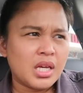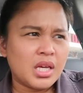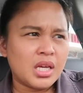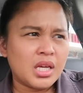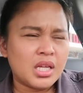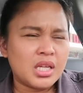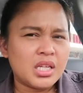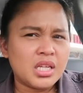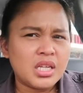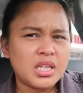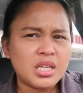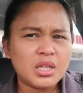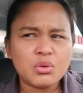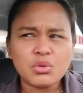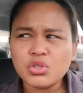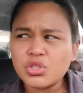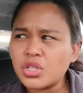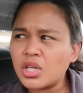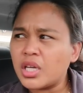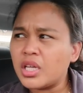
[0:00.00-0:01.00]
And hindi
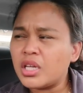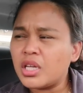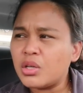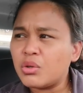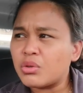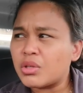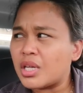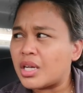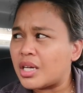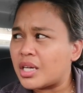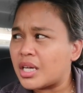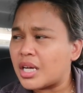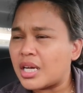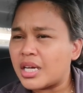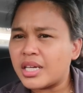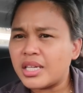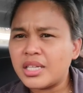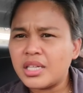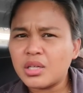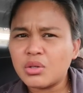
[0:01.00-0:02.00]
ko siya inano
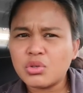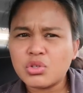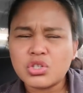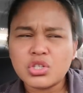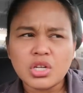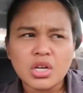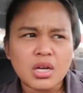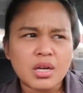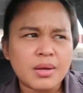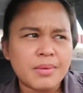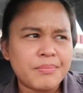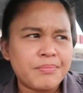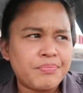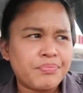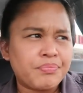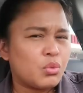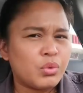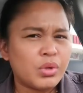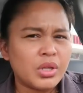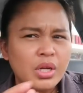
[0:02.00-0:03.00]
talaga, hindi ko siya
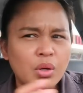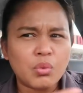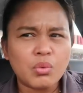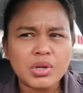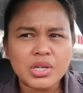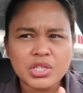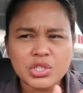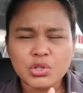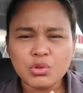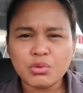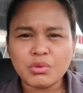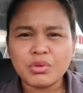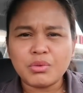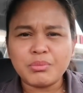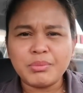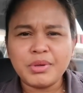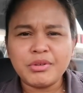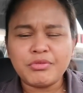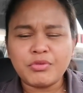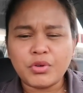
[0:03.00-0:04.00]
winawash. Yung
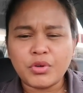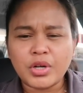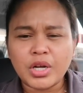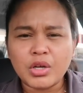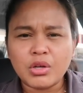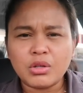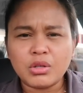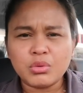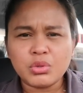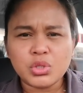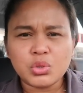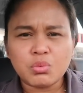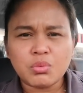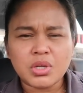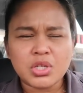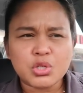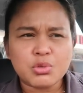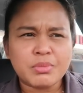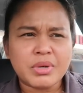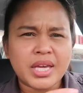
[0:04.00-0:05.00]
before, I always
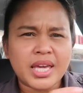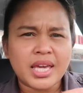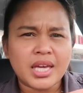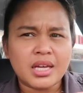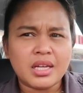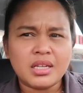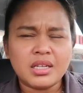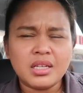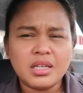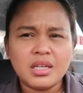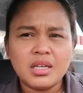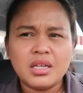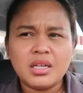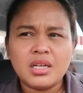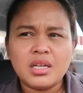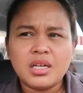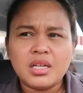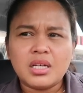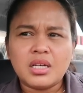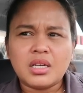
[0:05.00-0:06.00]
wash my hand,
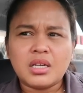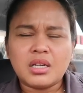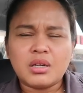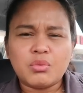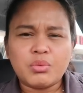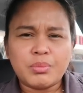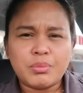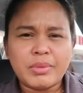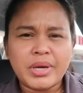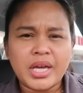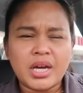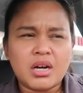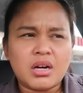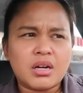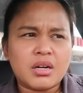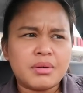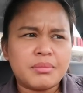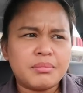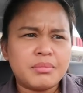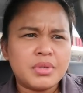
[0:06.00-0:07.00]
my
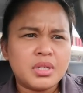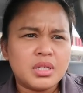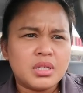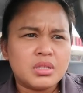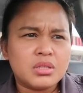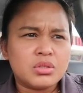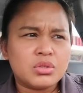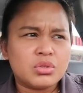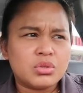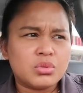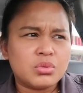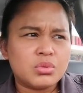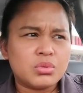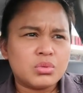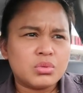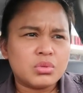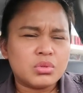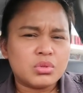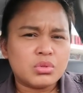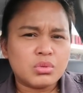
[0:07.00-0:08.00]
arm,
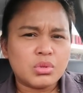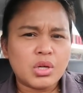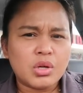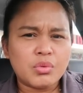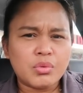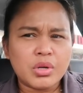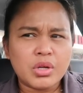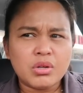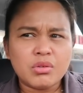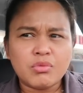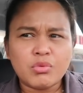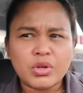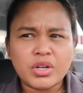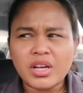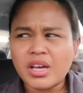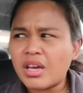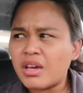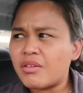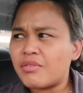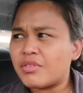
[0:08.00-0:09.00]
to get rid of
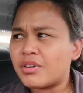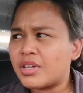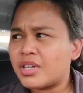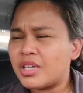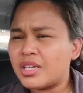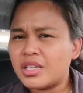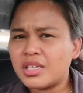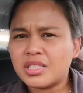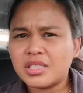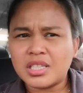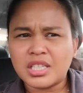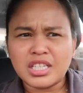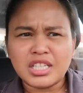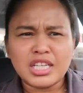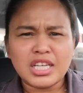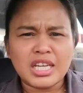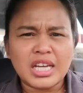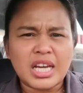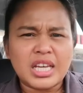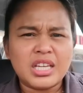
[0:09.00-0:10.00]
whatever it is,
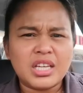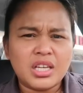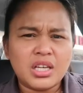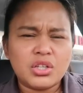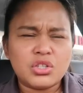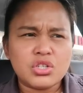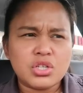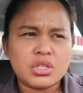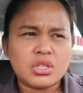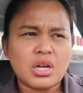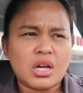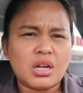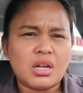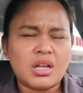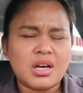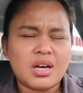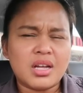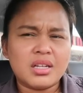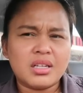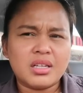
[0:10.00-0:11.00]
and I itch it a
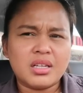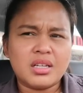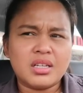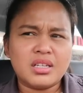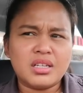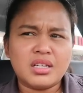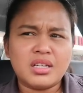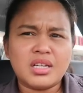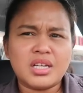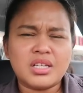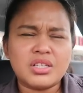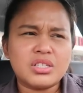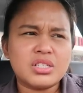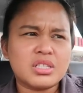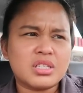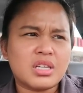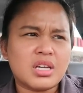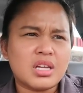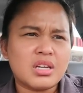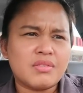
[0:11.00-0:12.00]
lot, and then I
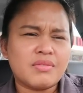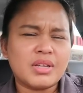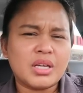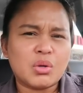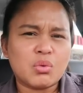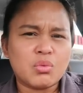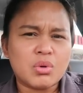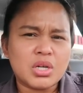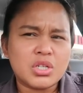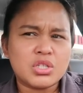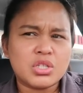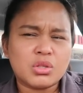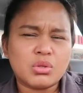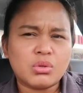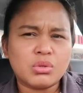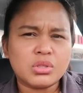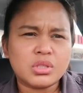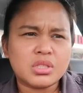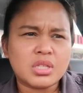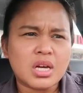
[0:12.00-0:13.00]
just kind of like wash it
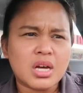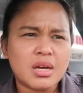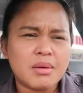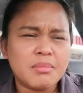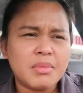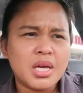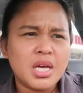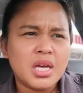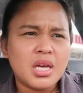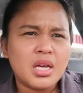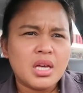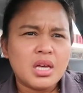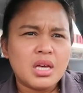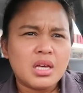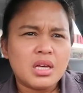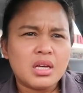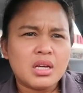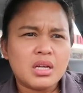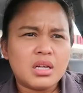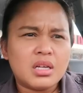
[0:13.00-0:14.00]
all the time.
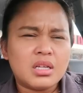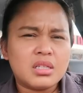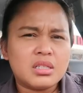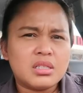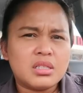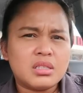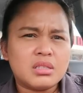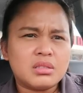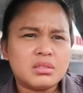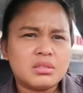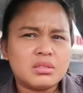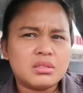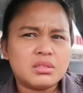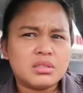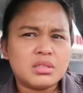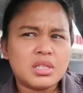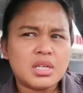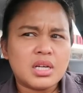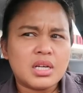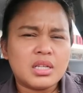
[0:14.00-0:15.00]
And
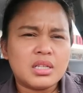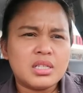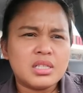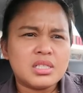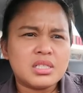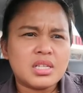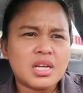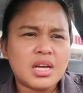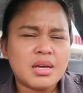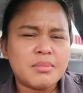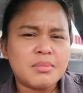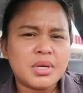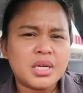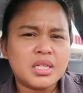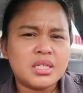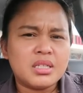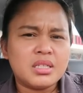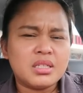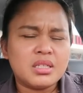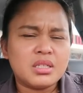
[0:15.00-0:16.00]
this time
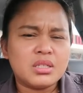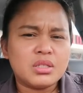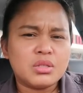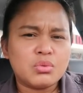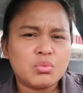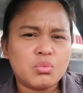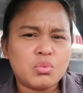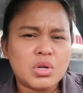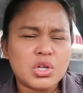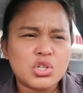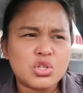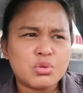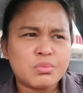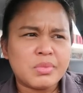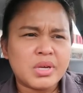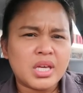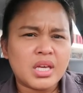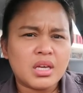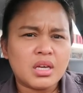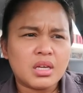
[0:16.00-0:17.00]
I didn't wash
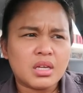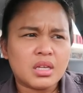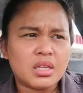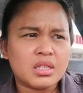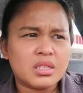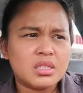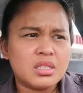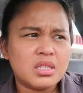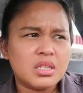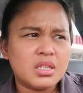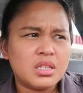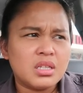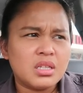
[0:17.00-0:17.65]
my hand,